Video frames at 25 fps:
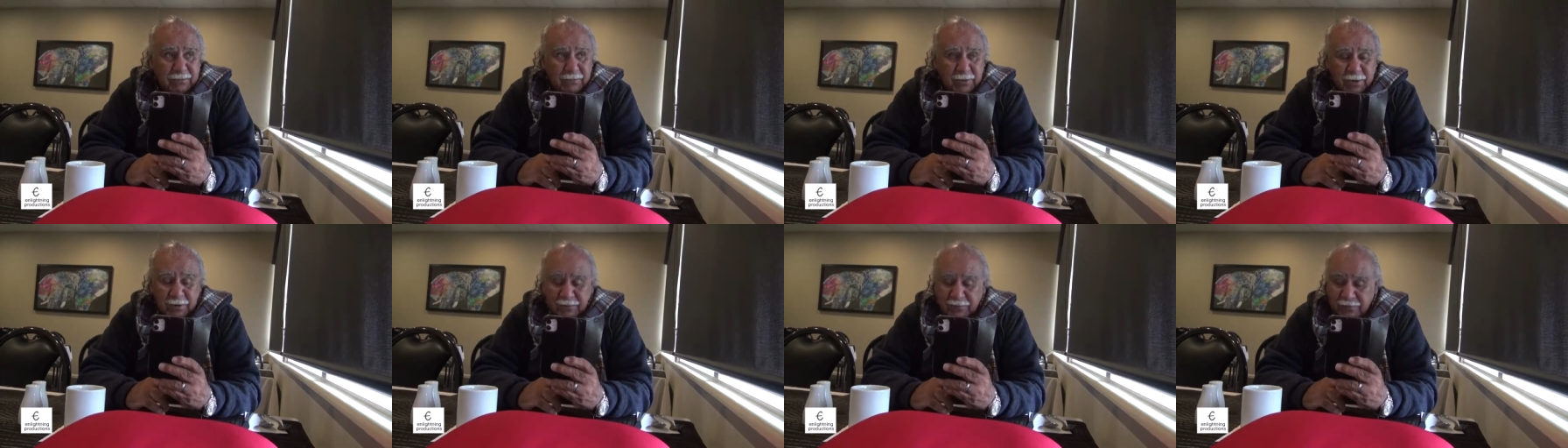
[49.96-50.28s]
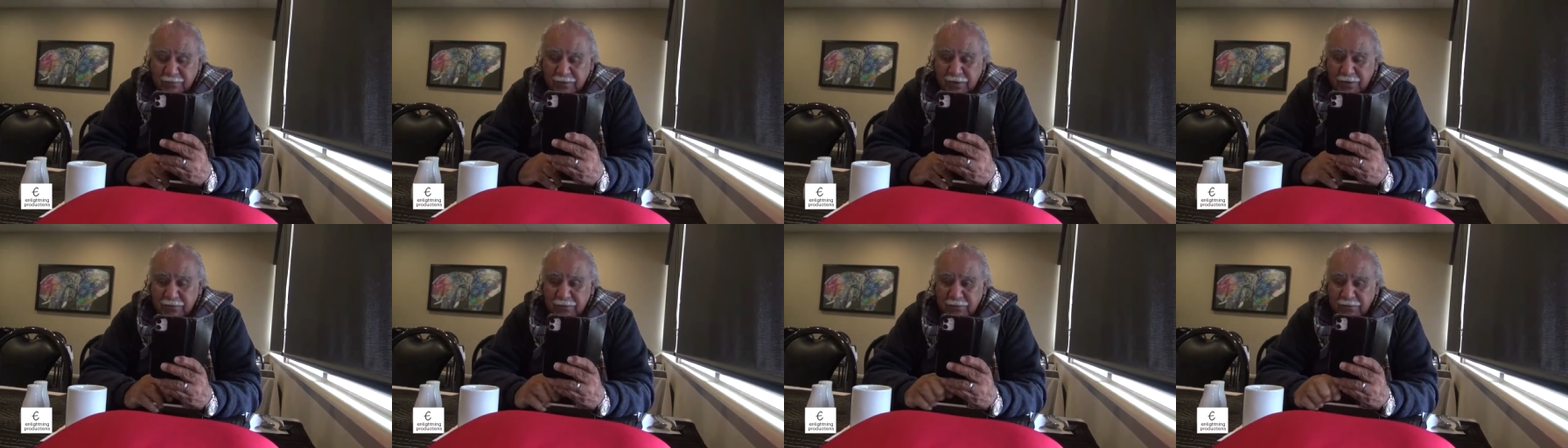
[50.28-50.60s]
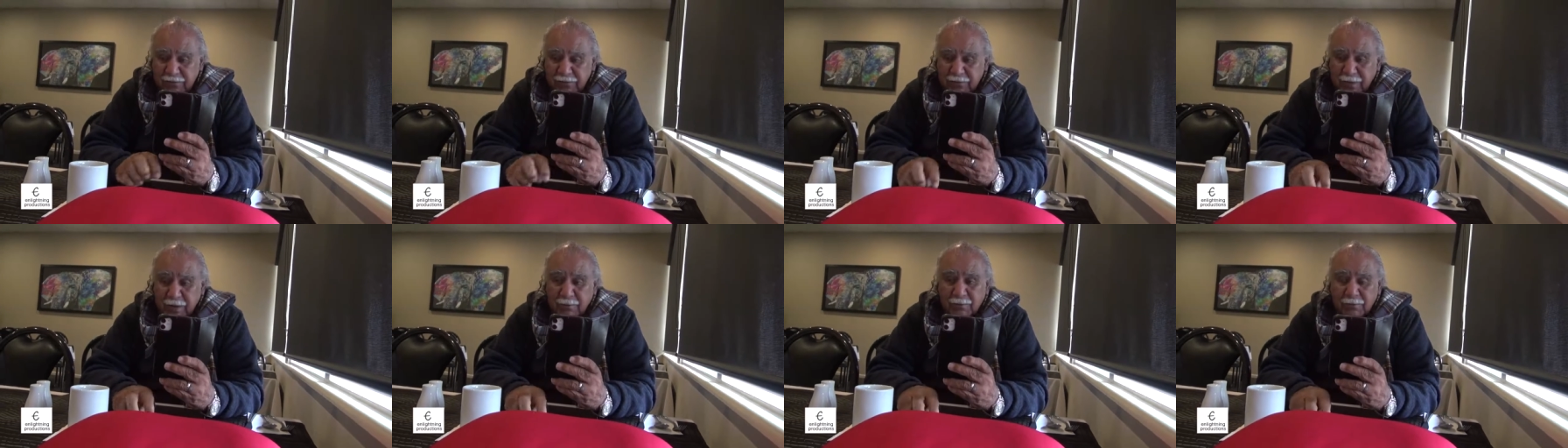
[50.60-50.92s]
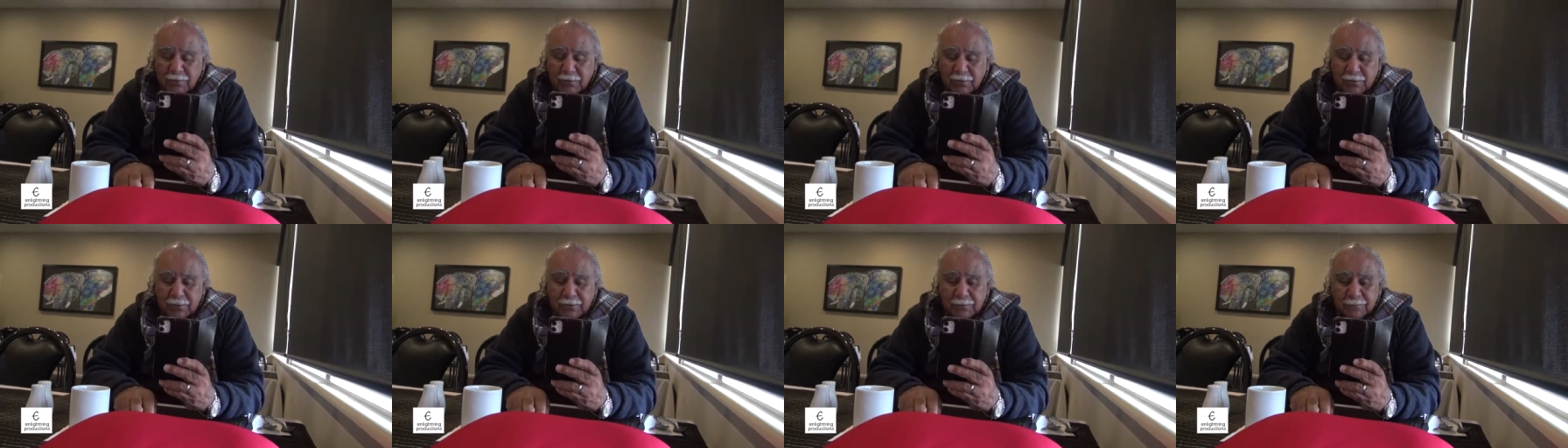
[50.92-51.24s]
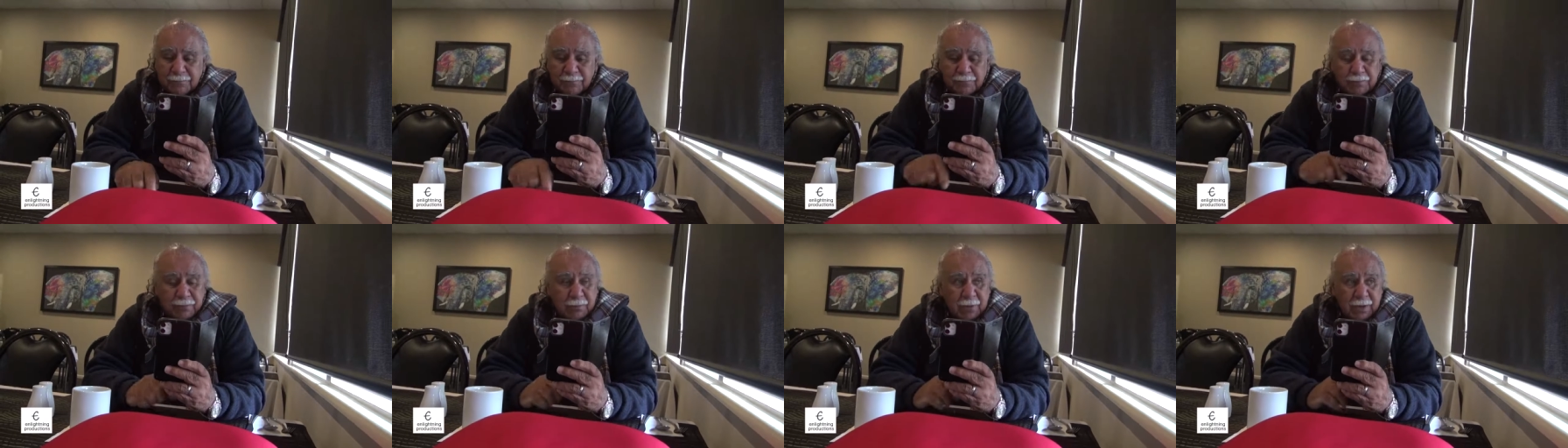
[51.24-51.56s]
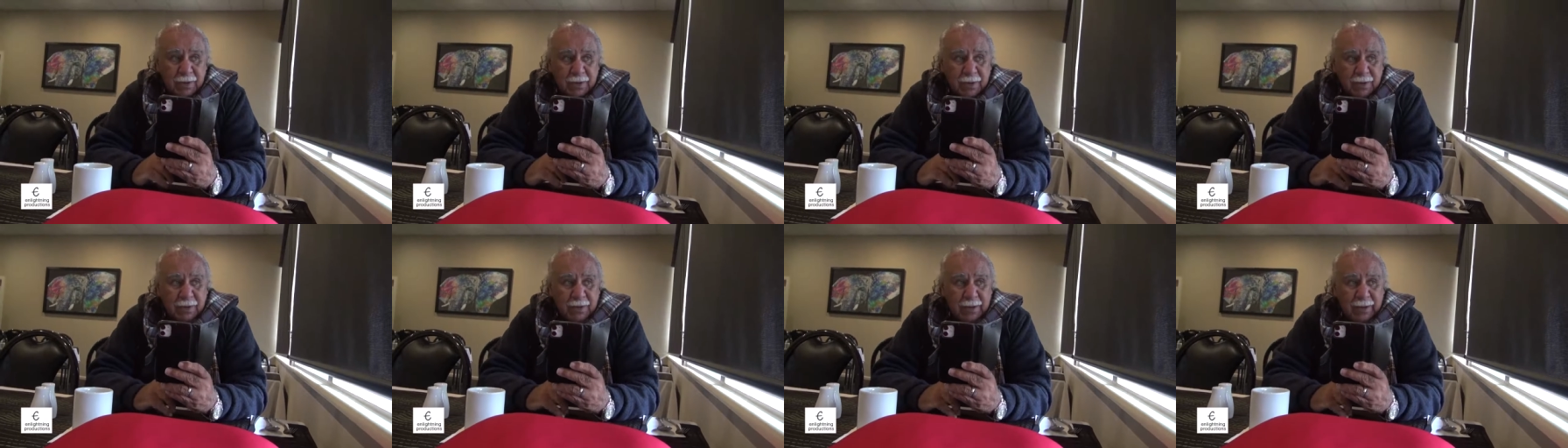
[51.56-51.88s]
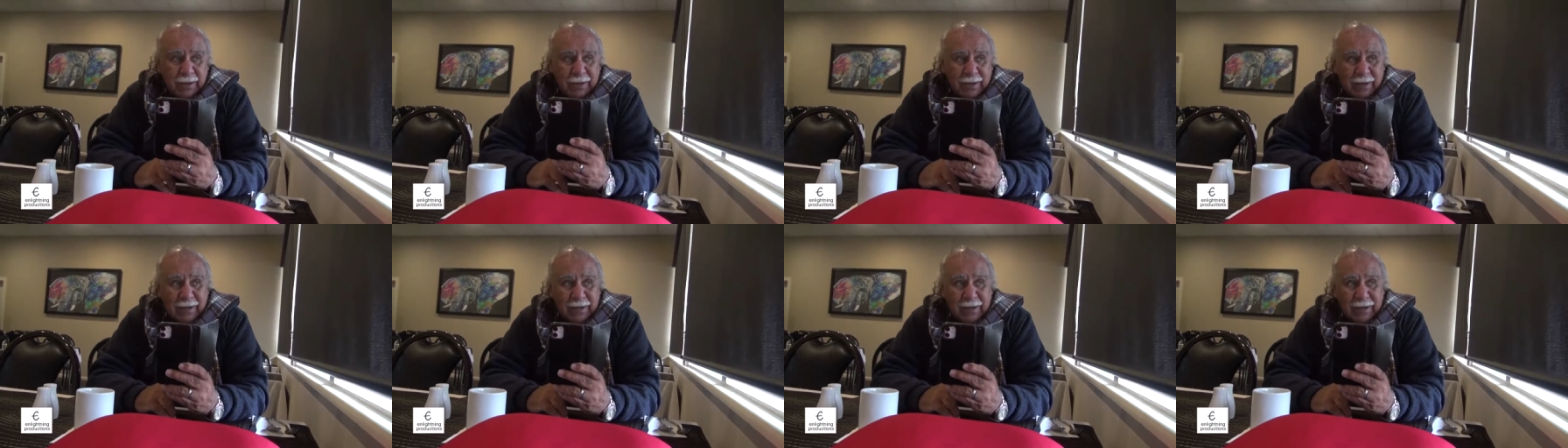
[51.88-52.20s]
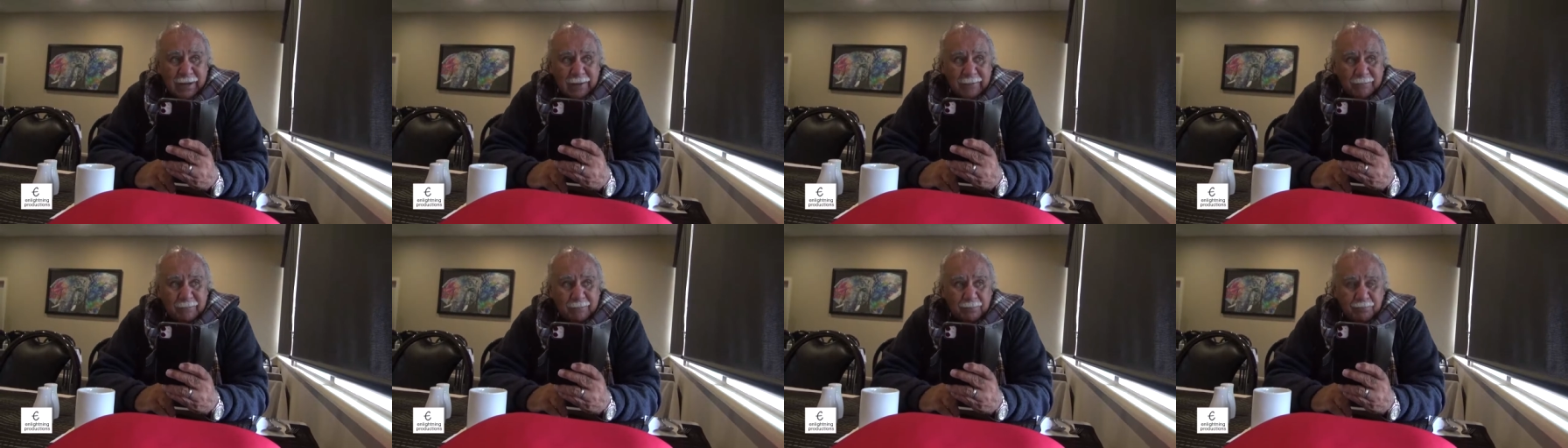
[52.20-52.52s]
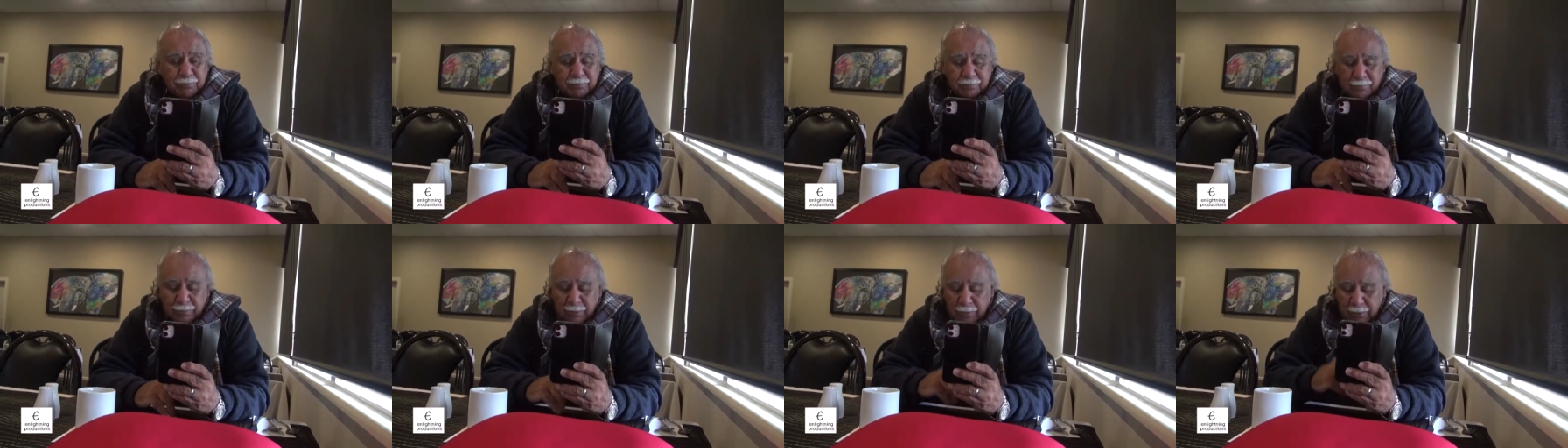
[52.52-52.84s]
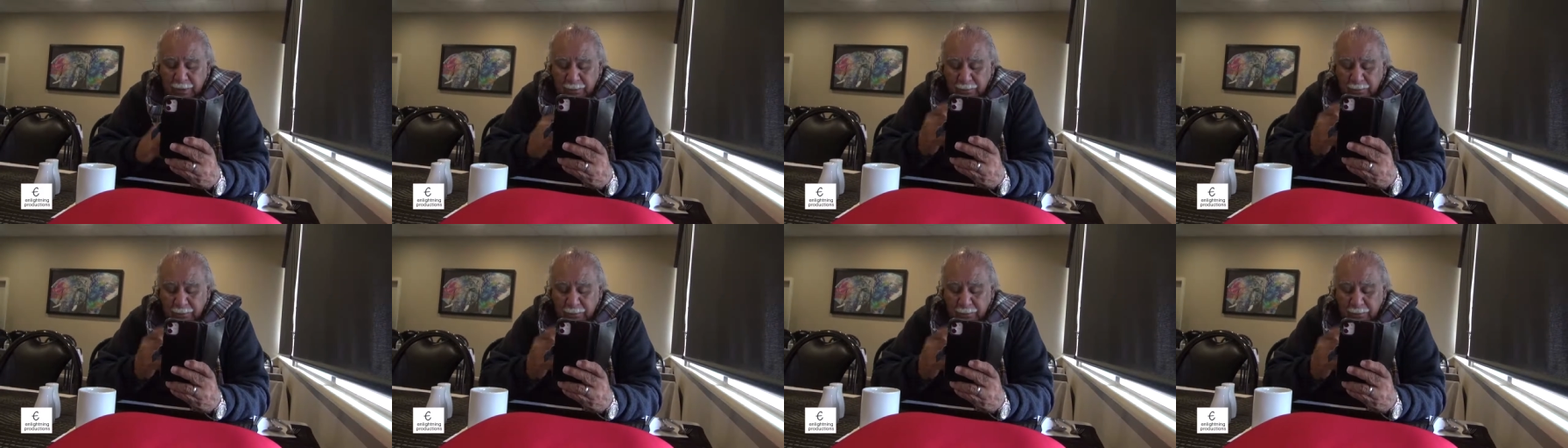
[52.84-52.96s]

my father's Gomeroy. Um,